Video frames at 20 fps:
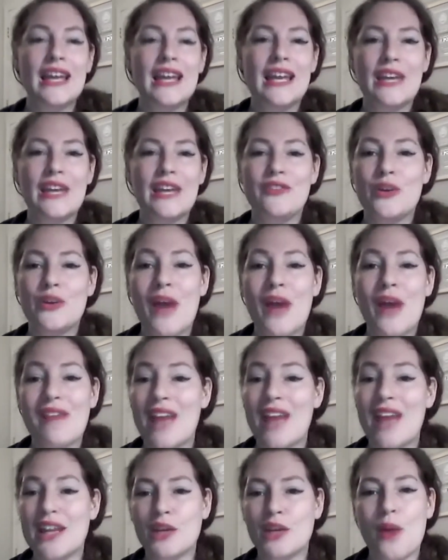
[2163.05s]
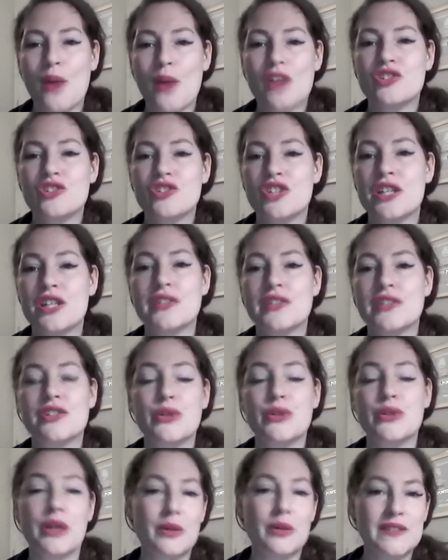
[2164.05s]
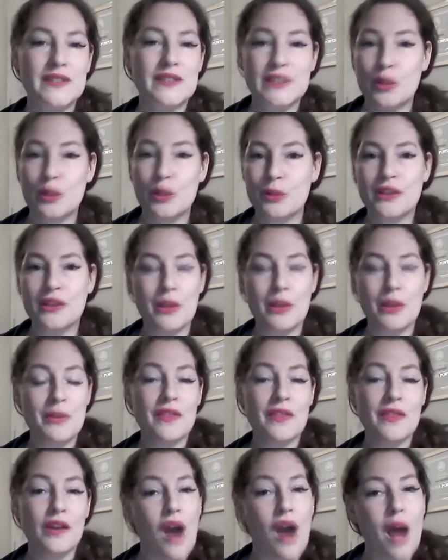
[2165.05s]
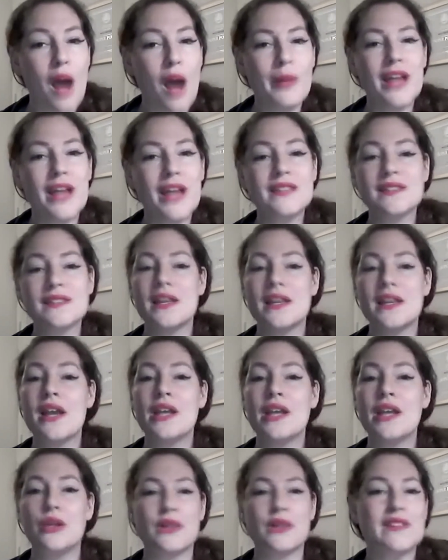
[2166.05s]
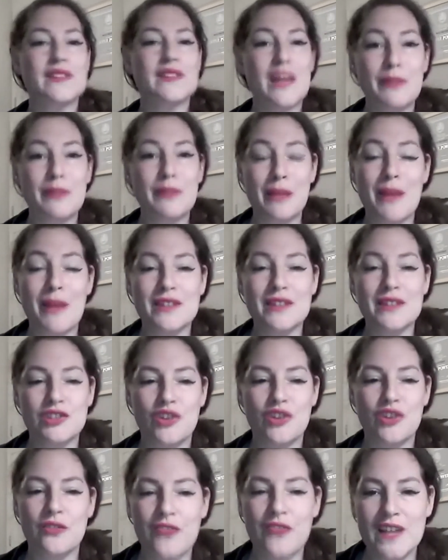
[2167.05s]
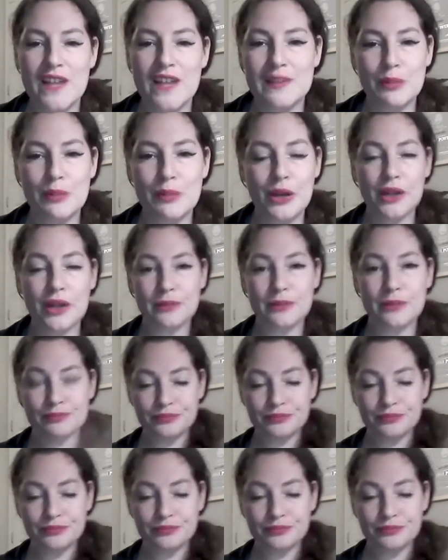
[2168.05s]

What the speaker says: If you have any questions, you can still put them in the comments. You can send me a message on Facebook.